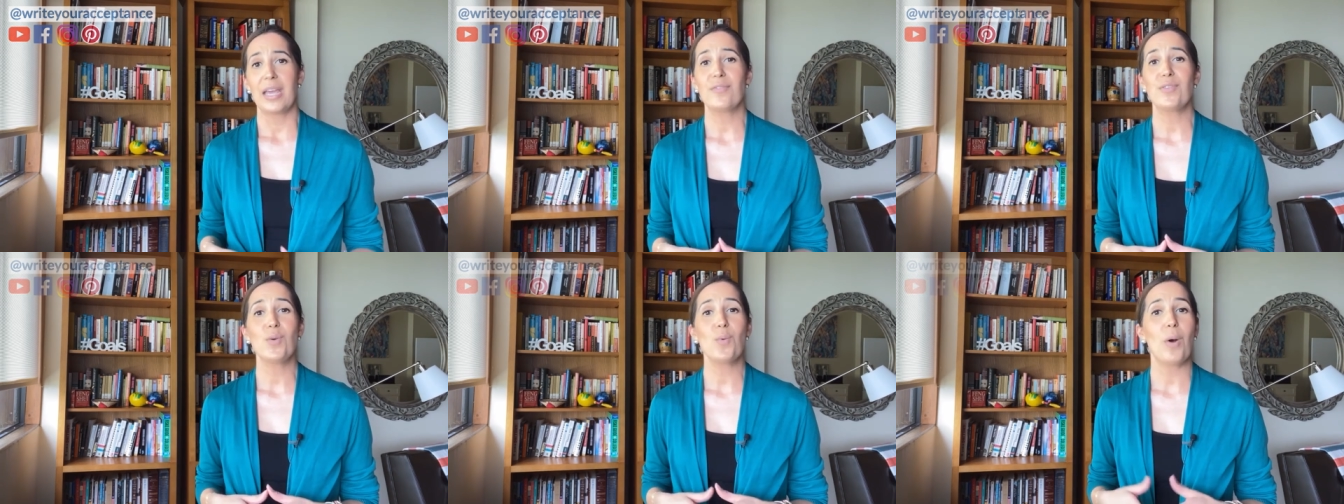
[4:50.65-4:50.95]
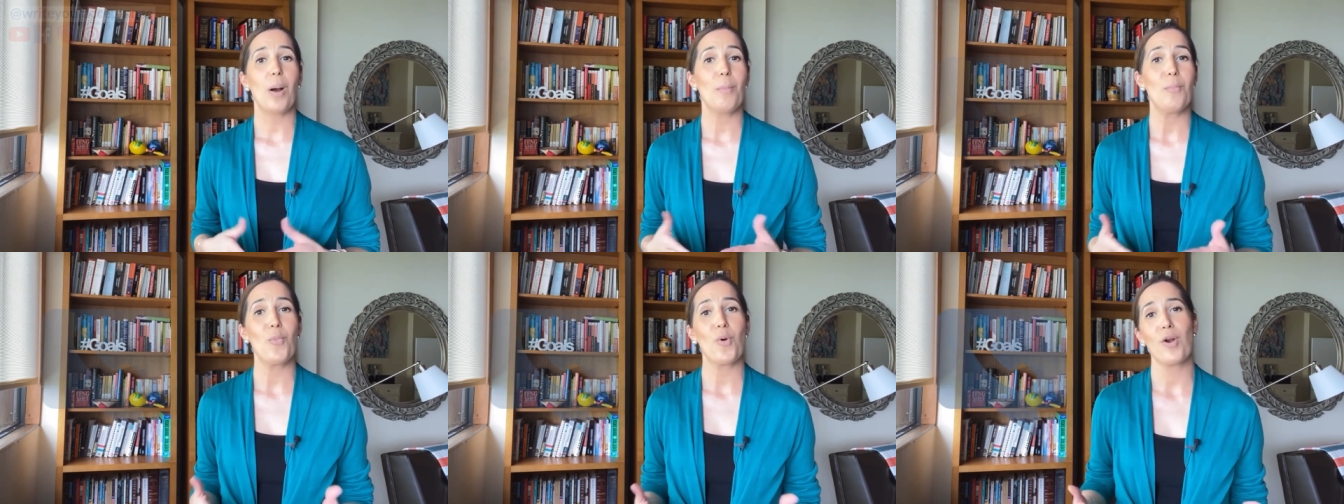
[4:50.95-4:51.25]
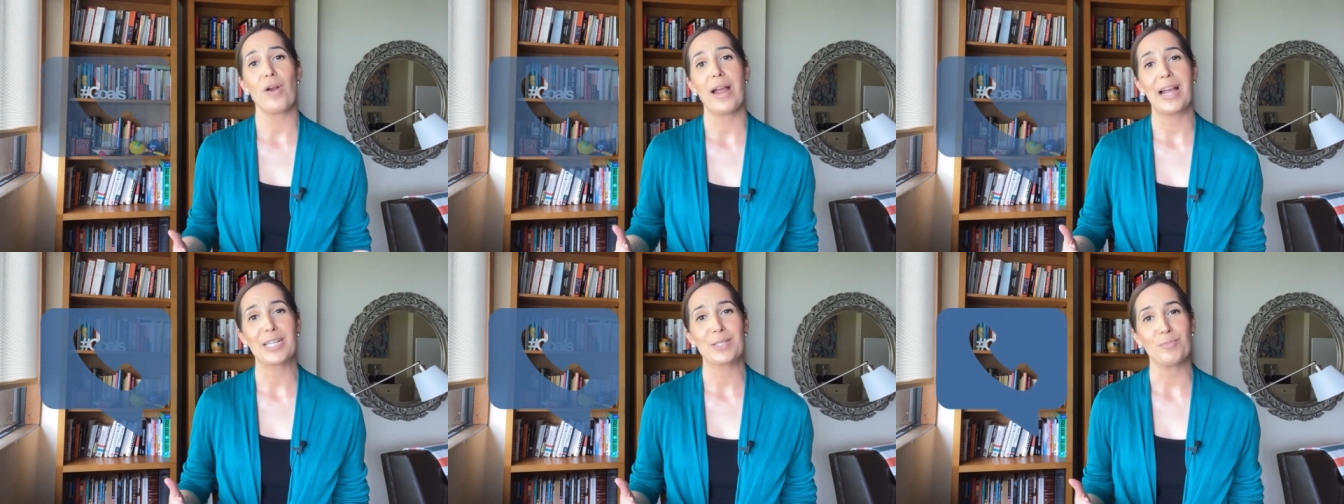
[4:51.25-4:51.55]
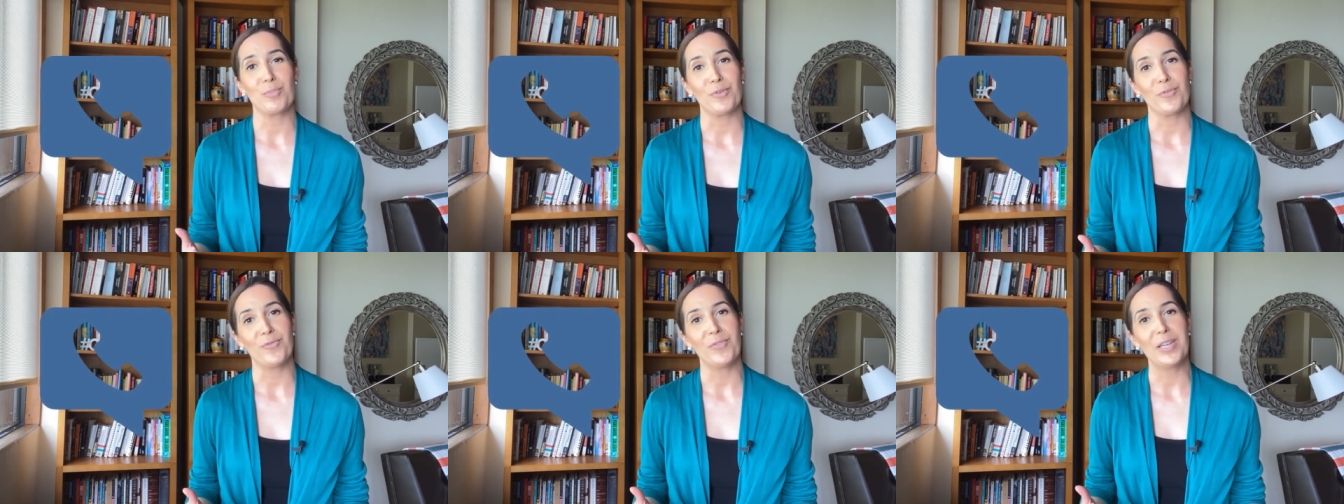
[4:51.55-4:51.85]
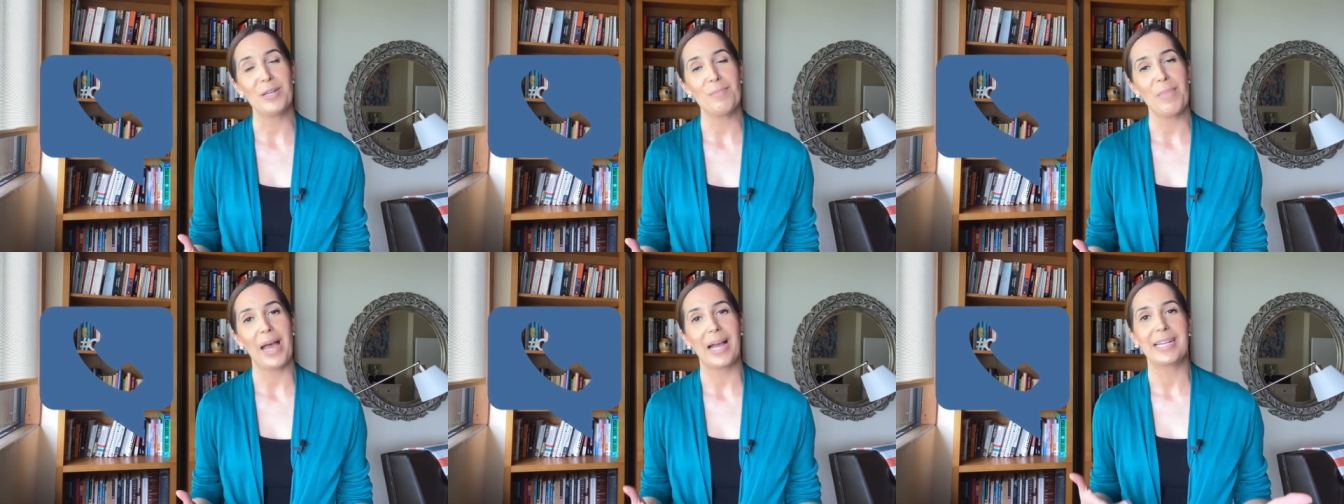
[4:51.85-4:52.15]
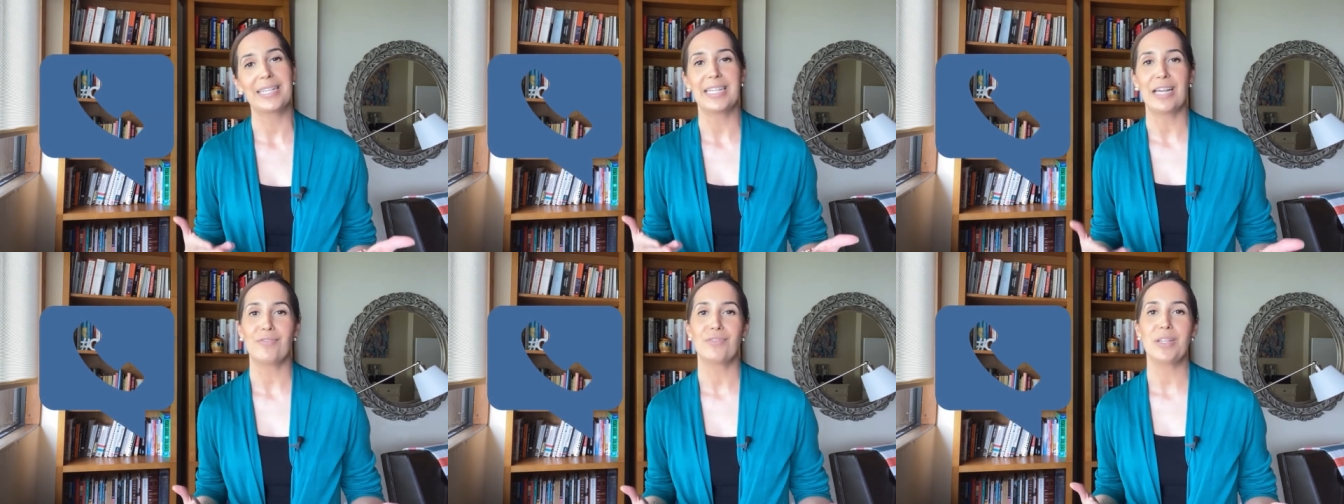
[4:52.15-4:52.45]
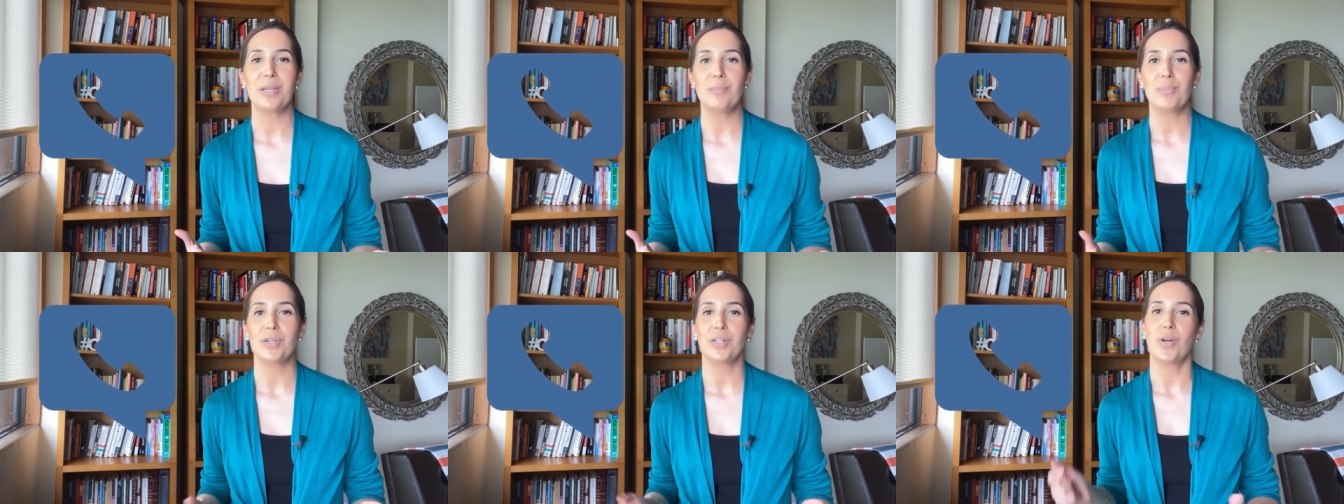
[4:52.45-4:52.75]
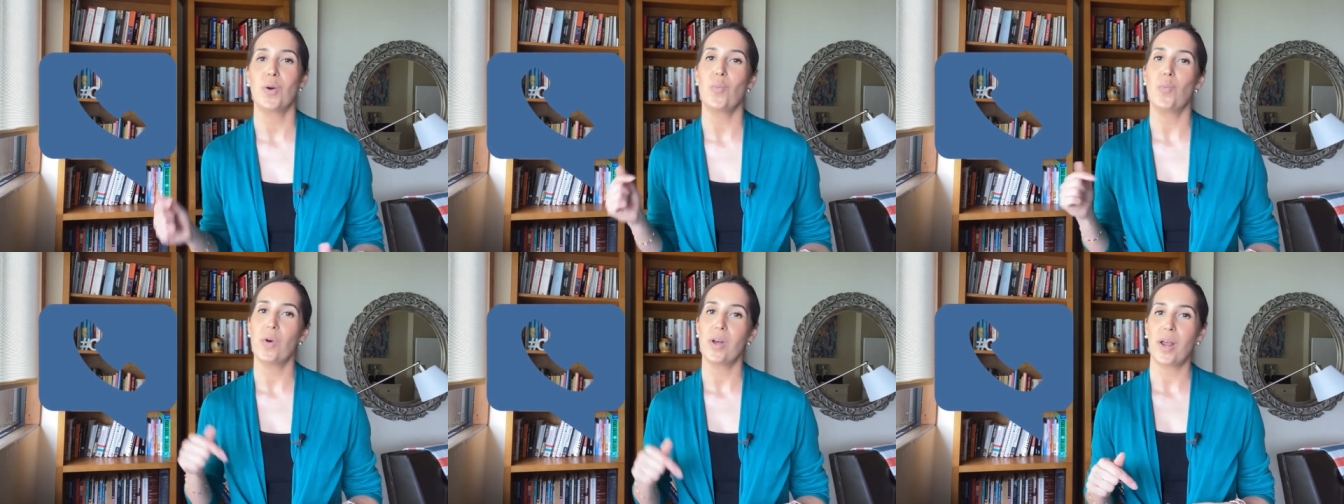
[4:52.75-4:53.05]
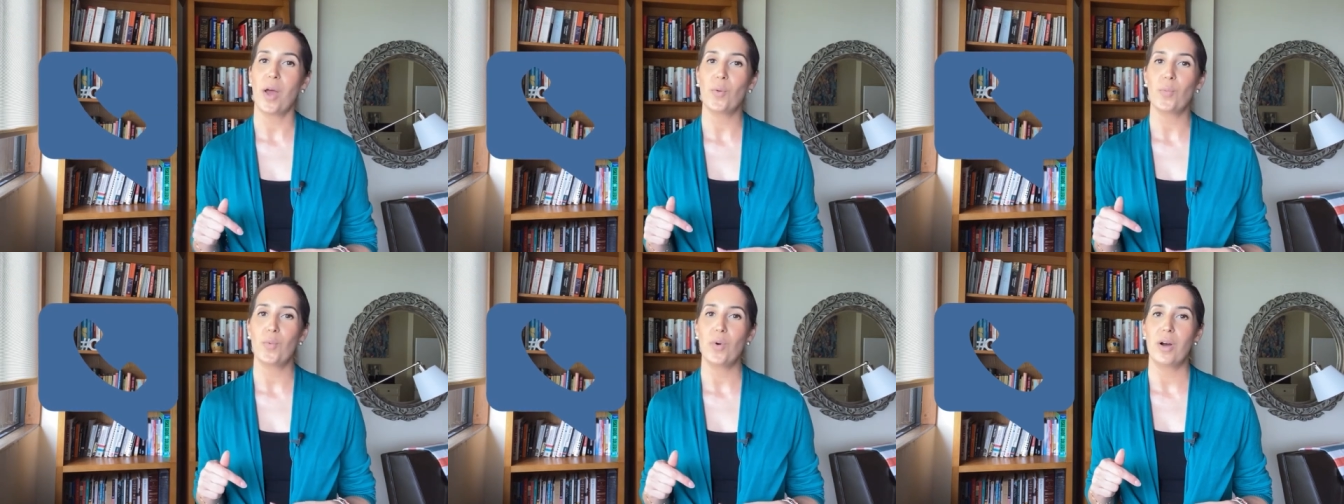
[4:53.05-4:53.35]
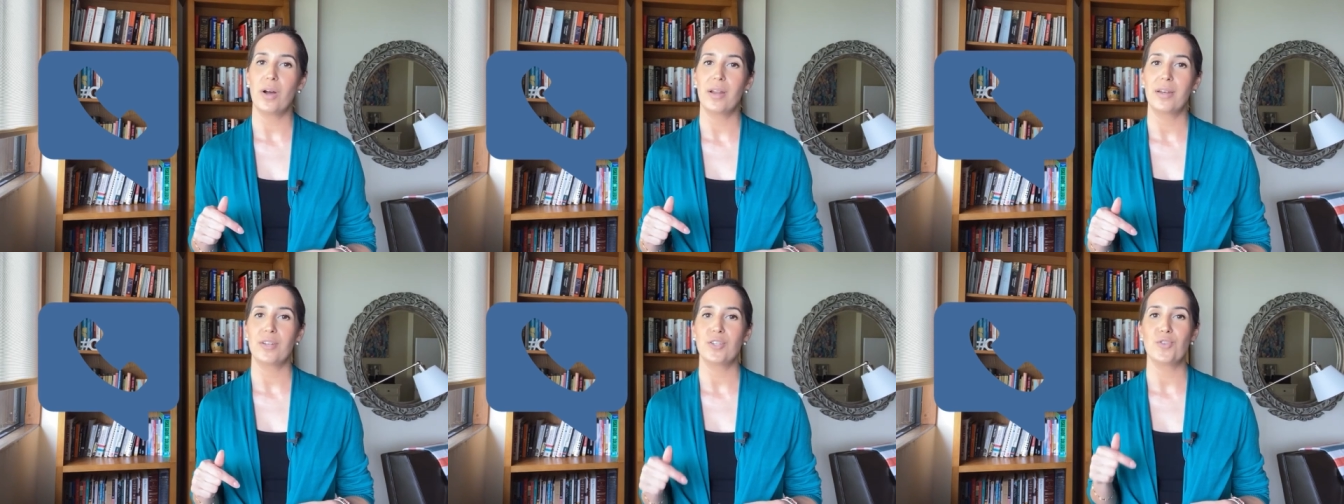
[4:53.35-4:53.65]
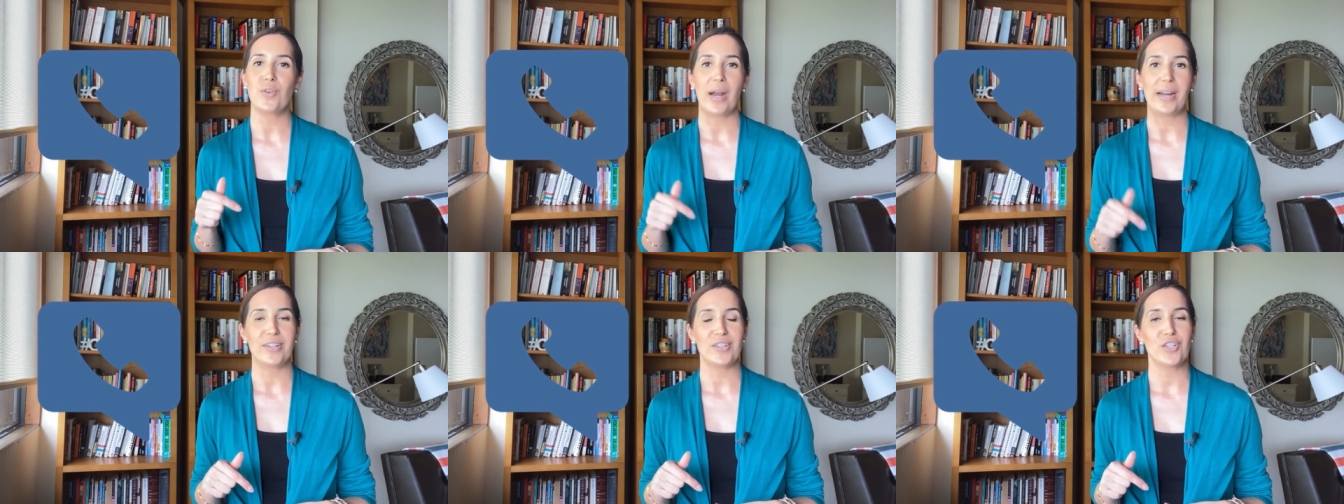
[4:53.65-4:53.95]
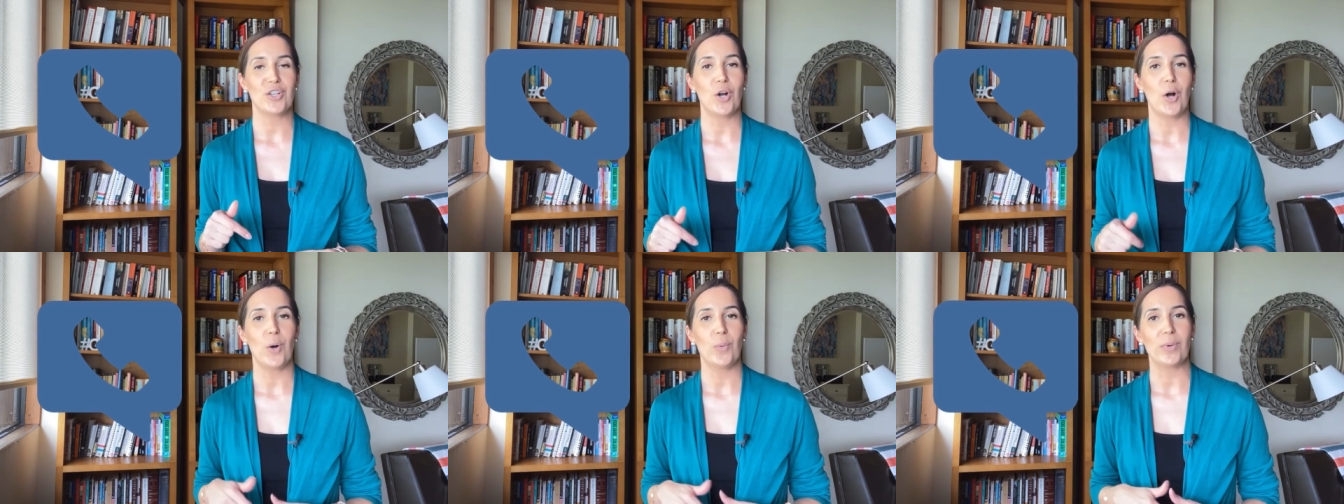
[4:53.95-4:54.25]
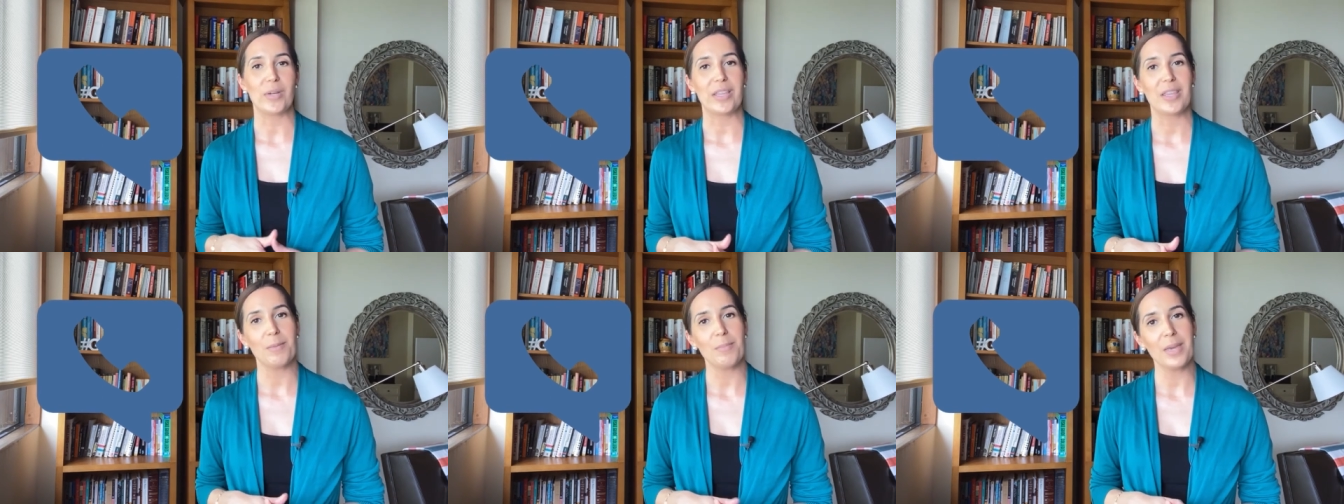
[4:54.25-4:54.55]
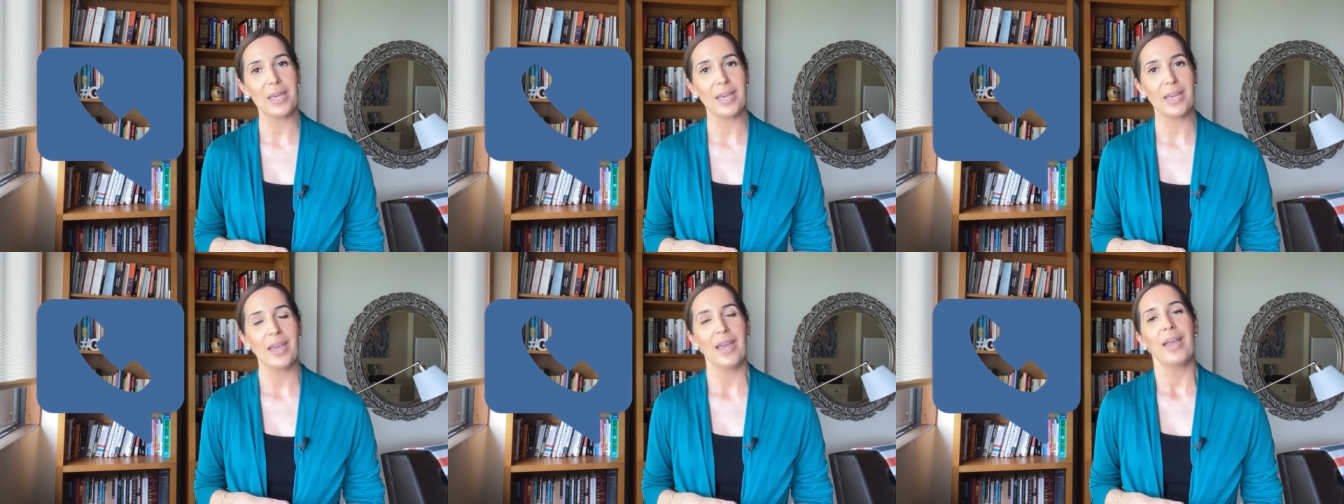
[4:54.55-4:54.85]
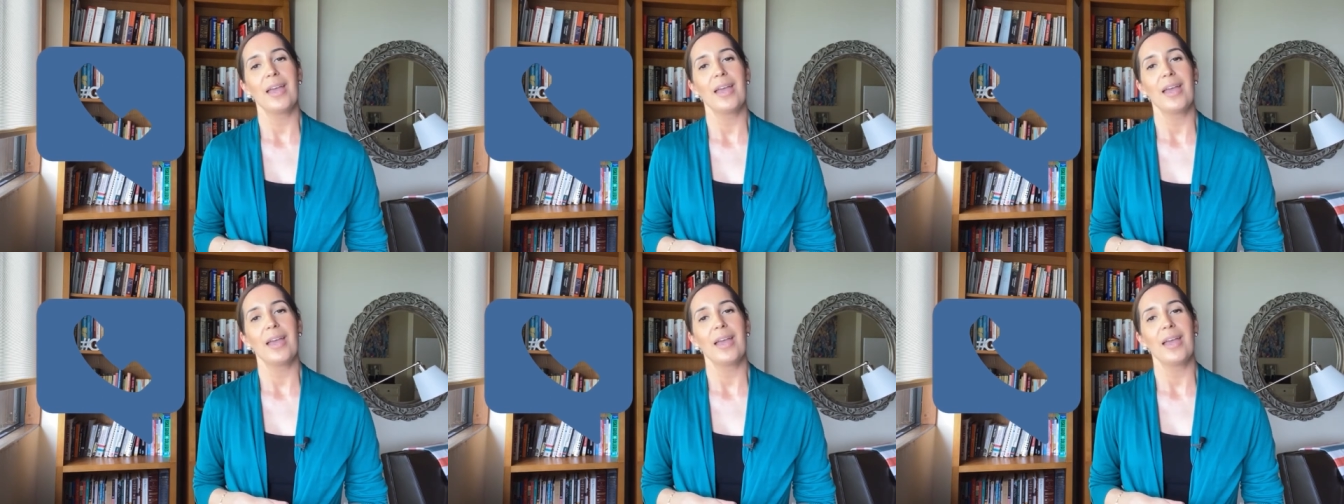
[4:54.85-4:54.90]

If you want more expert feedback, definitely book a one-on-one strategy call with me.